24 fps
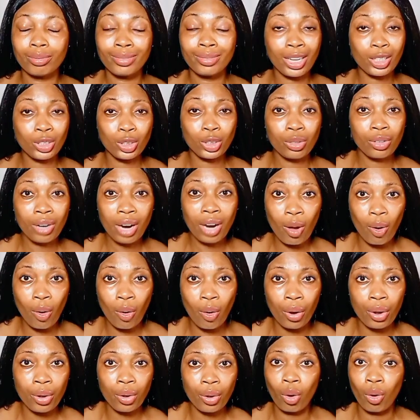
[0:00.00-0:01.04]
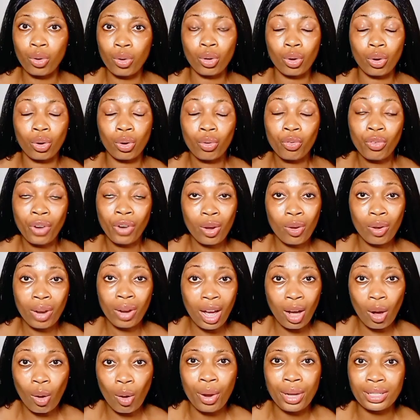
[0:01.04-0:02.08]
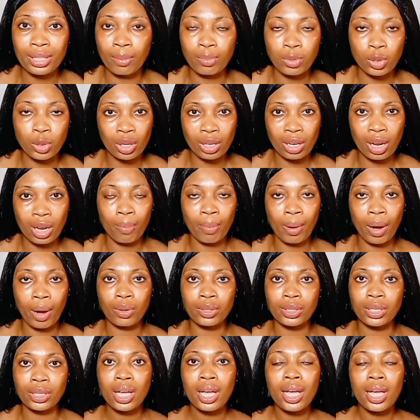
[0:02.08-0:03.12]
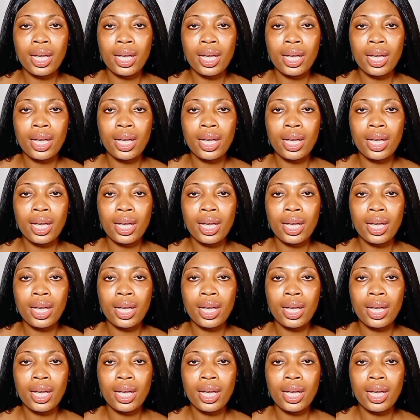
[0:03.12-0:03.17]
natural oil or your regular oils I'm talking about,